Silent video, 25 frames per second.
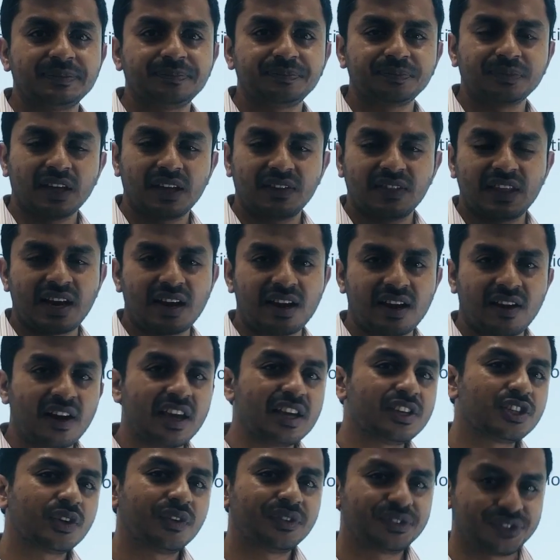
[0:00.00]
there are range
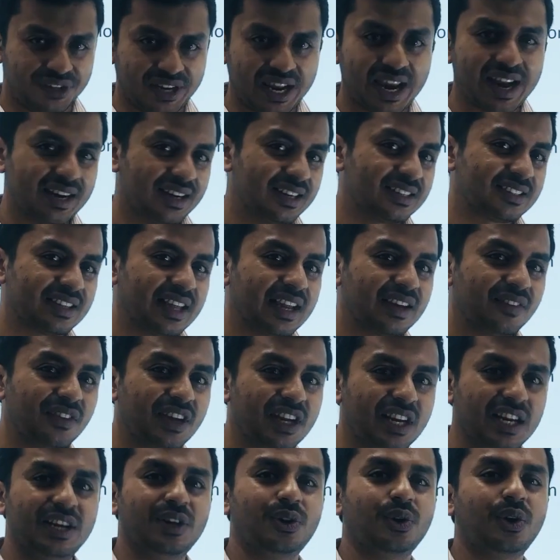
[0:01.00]
of standards that we
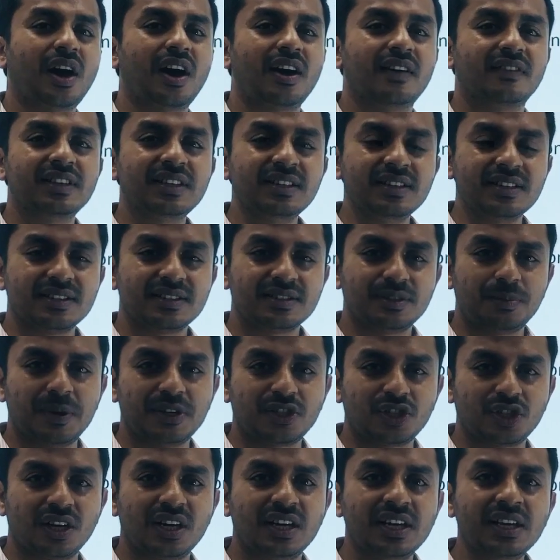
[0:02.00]
need to cover,
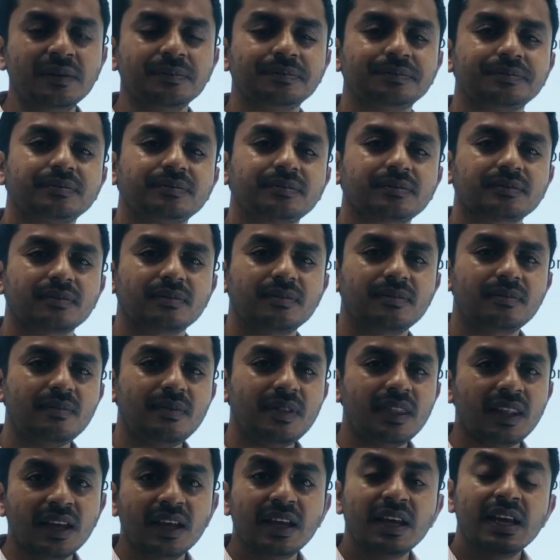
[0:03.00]
especially
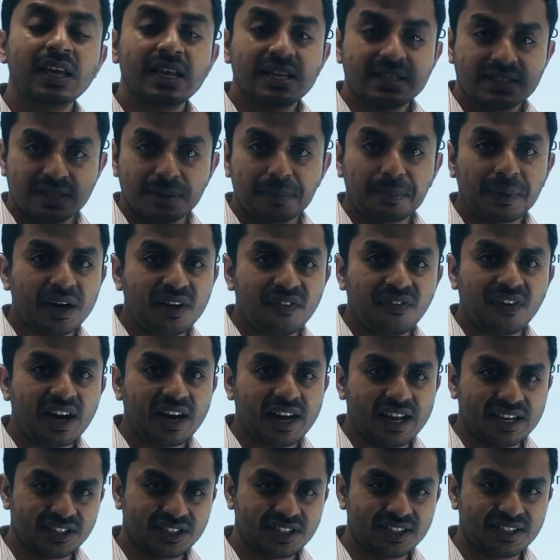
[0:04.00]
separate
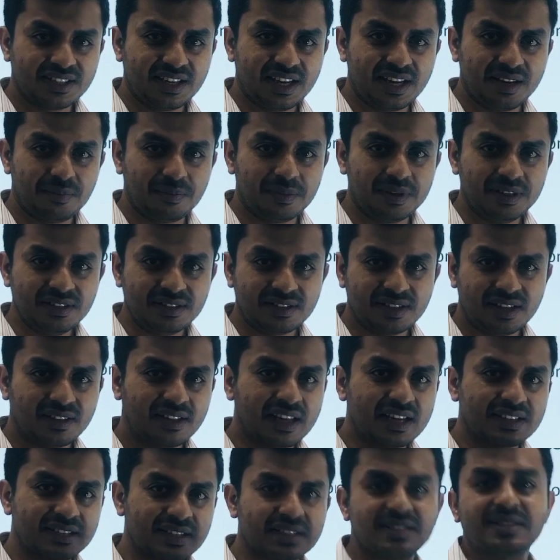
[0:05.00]
financial statements.
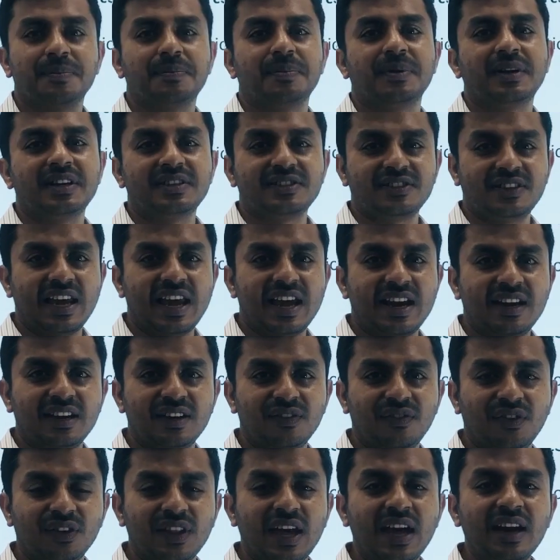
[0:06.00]
There's a separate standard
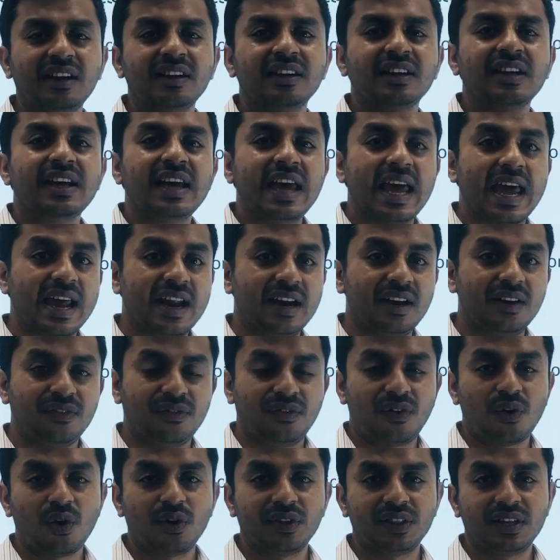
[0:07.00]
for that, and
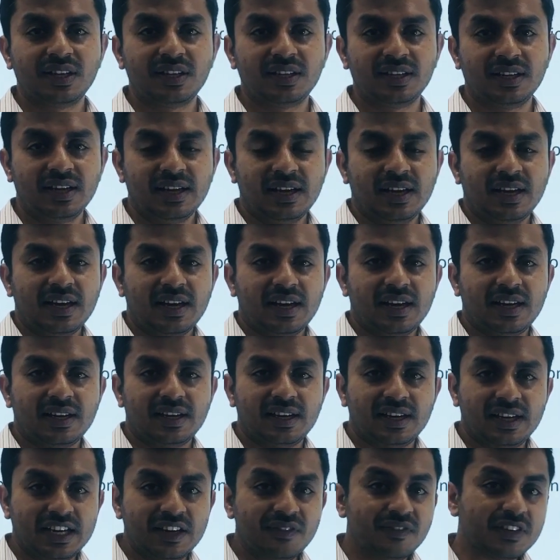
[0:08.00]
for the
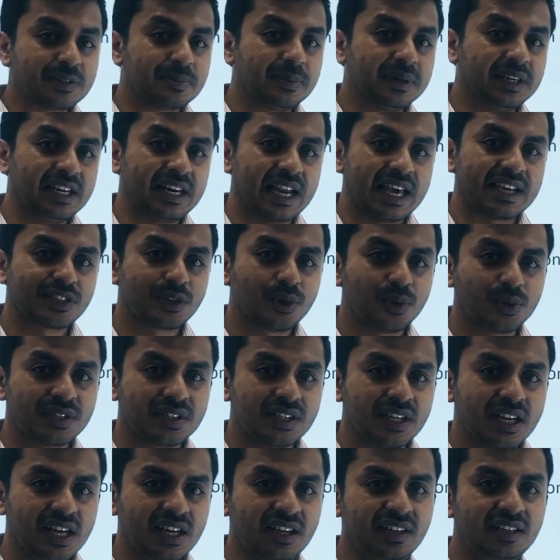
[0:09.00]
investment in
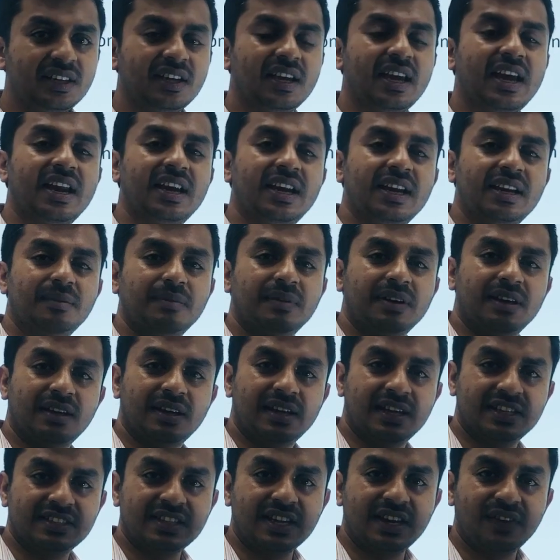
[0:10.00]
associate, and
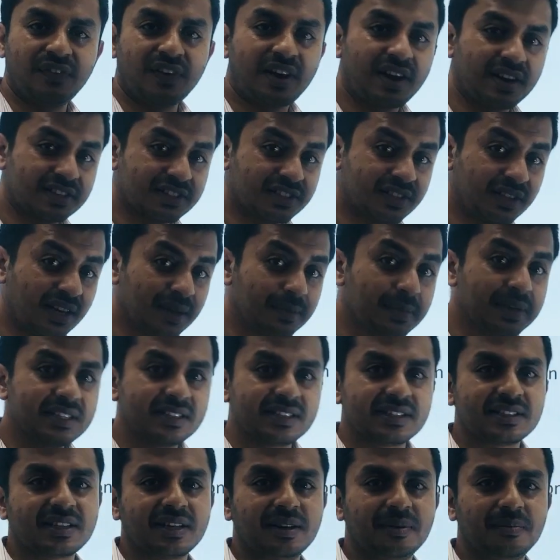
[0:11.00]
SLFRS 3 business
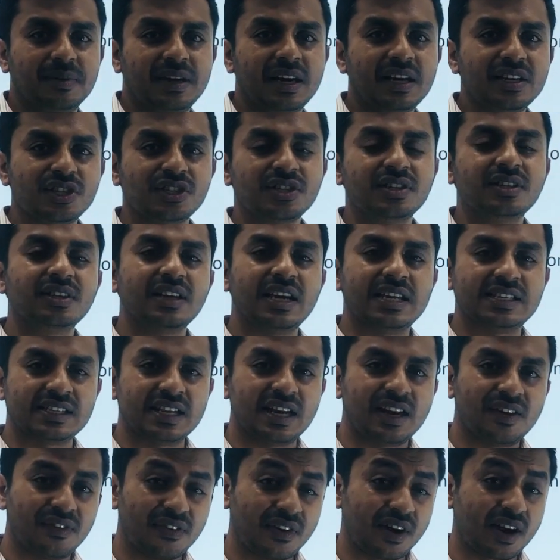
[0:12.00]
combination,
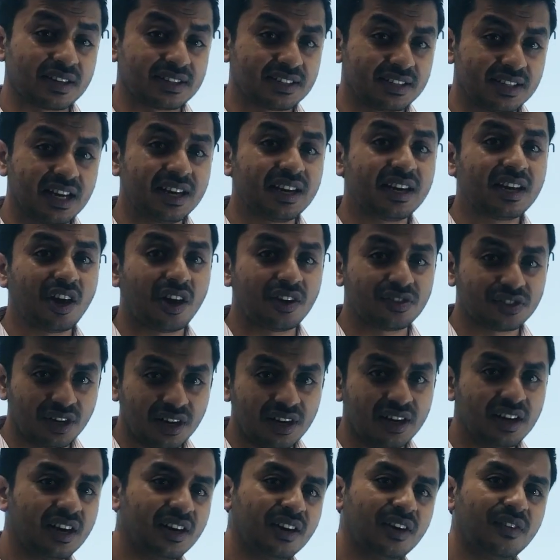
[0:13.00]
SLFRS 10
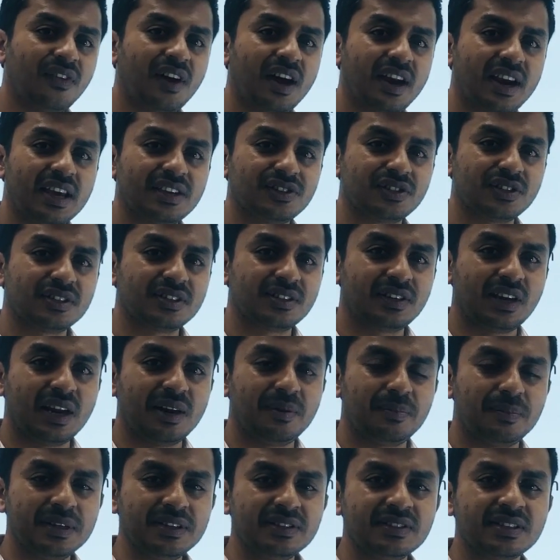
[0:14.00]
consolidated financial
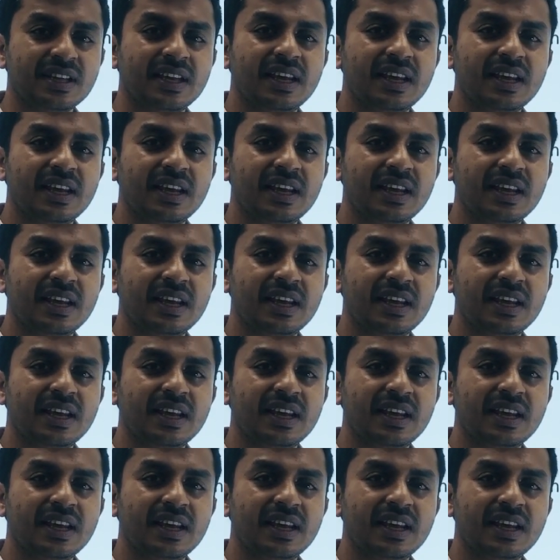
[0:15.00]
statements,